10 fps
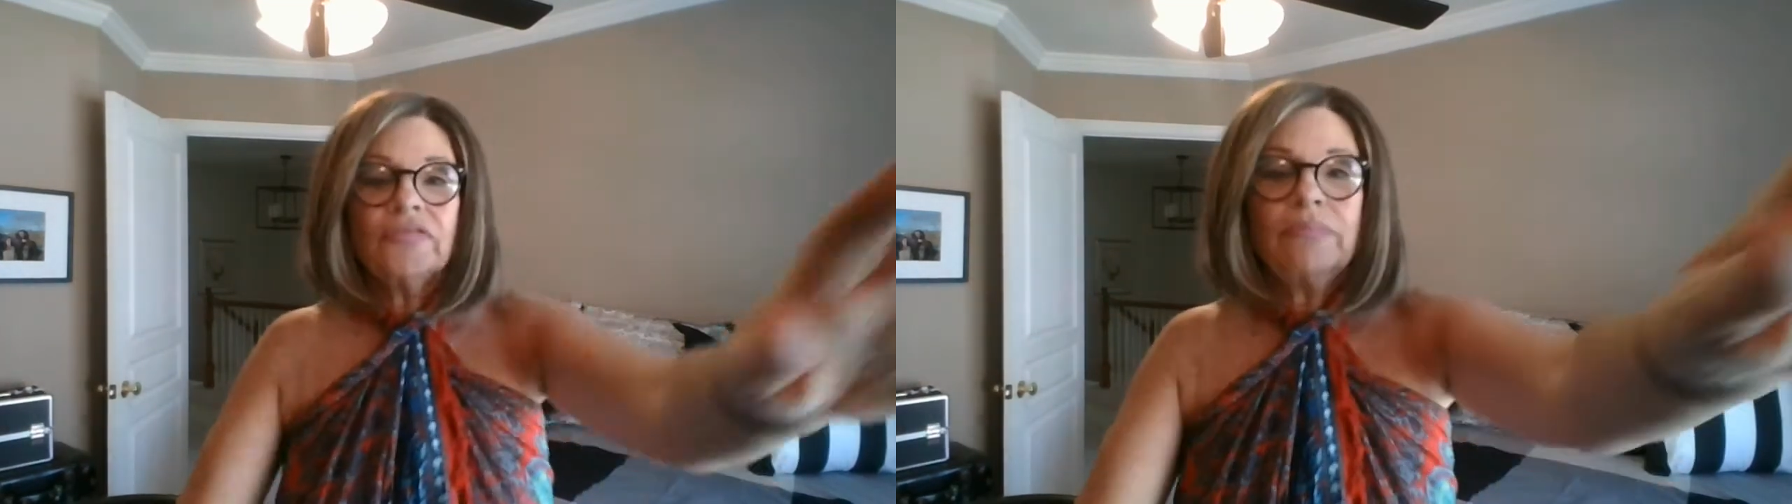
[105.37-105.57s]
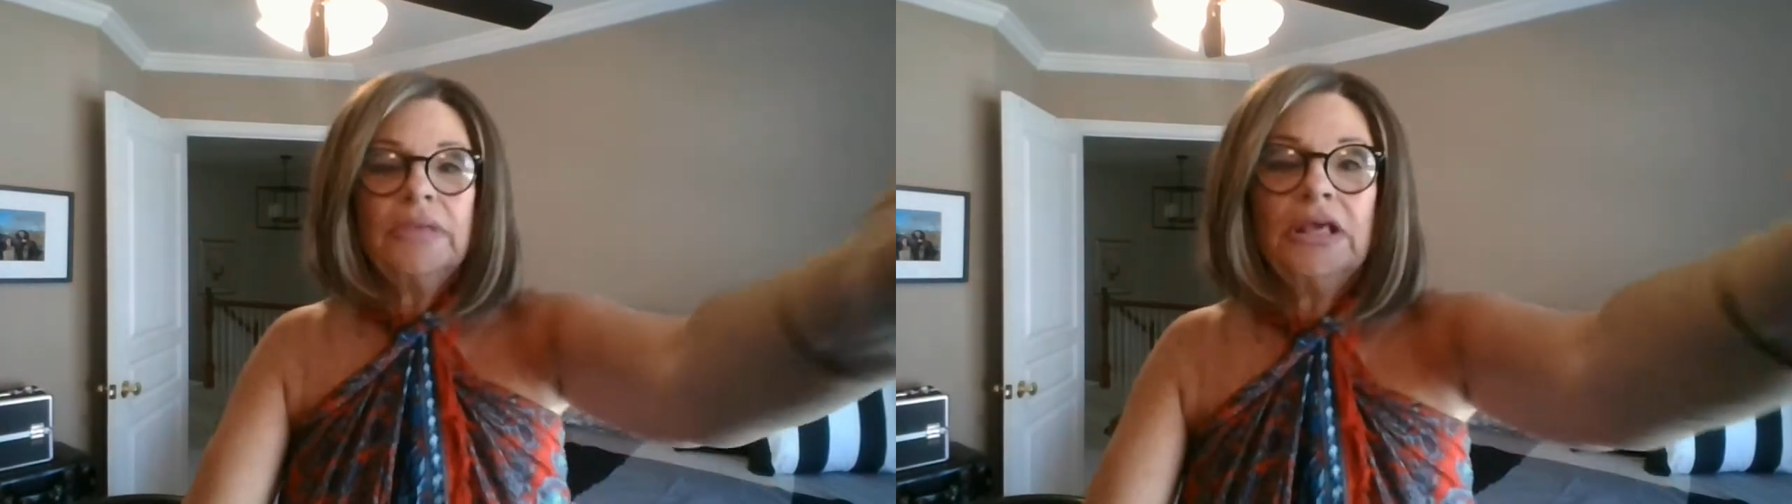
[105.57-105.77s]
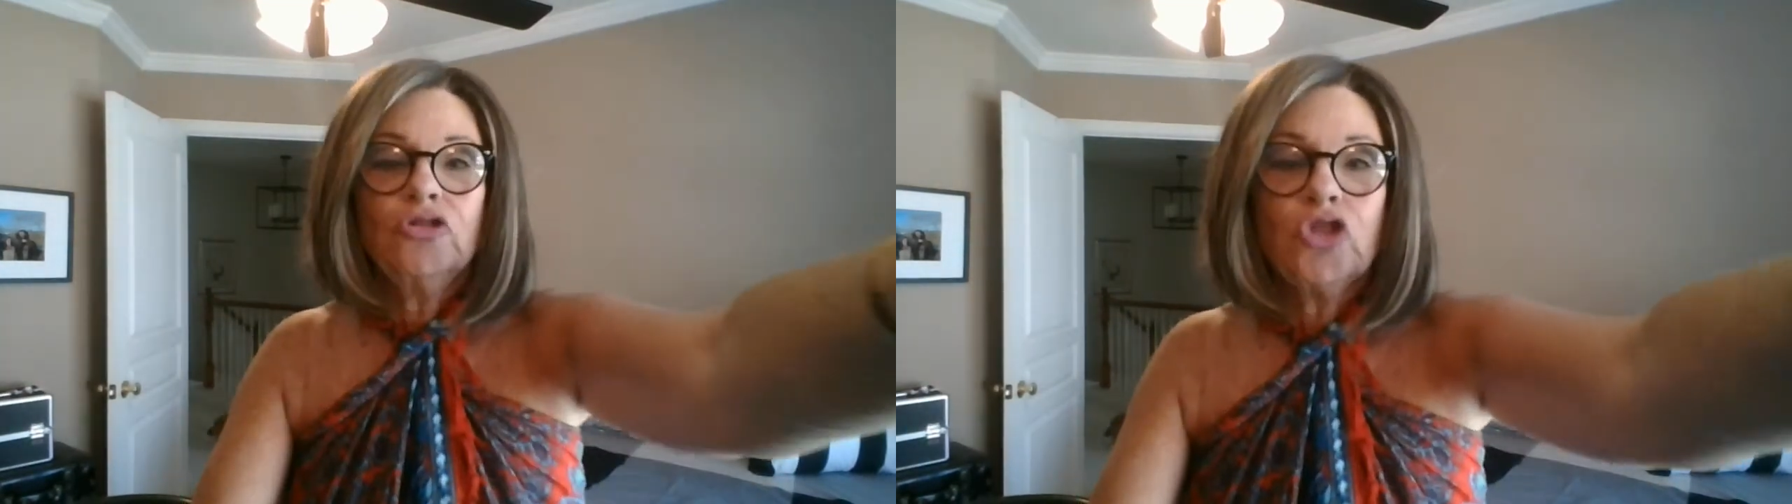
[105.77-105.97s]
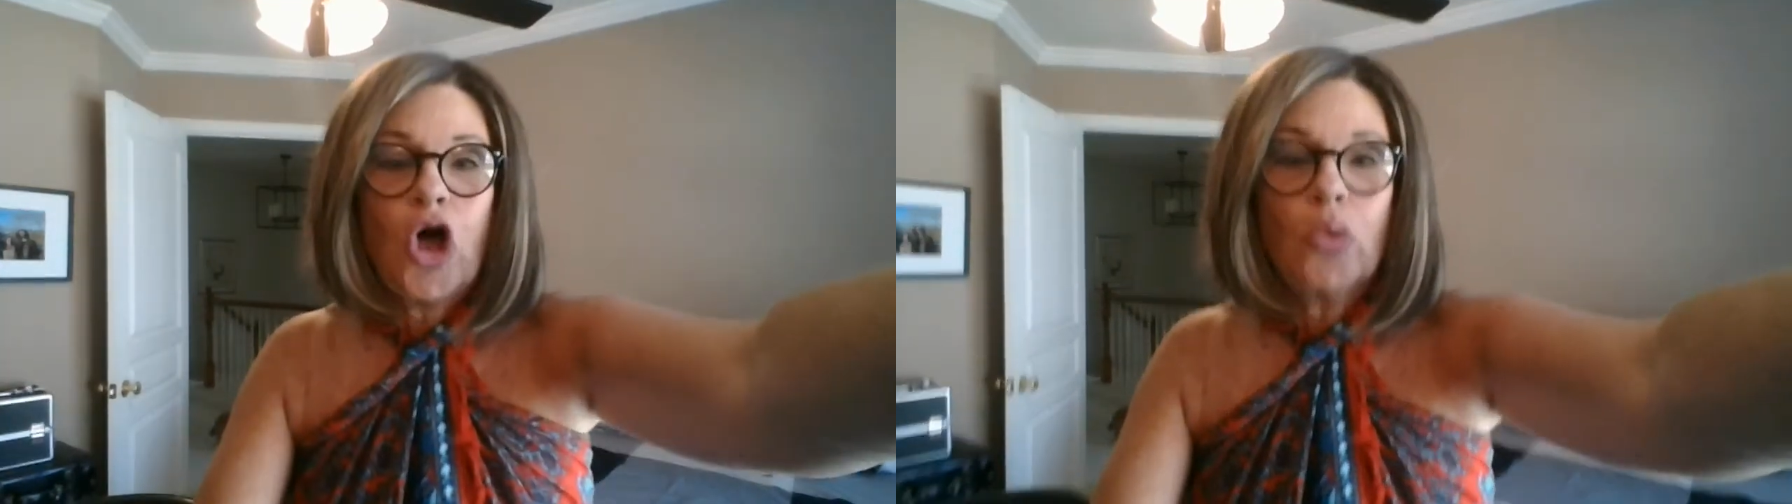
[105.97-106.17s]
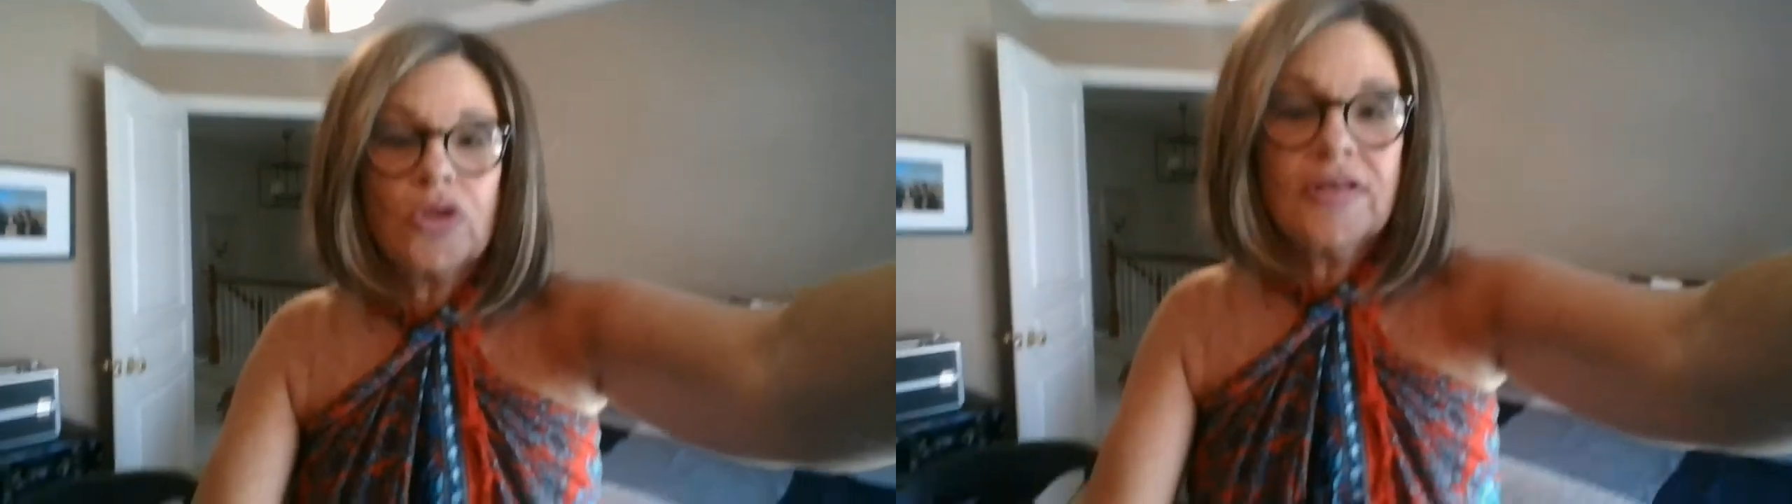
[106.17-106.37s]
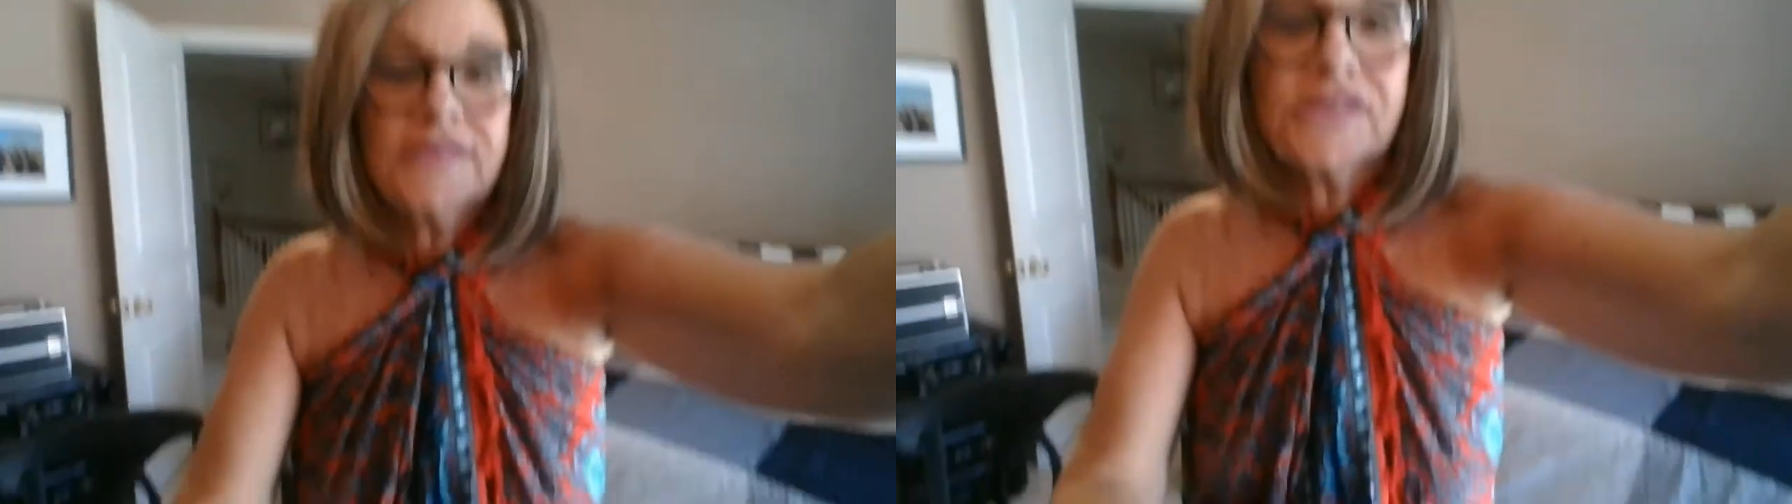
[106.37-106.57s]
let me lower this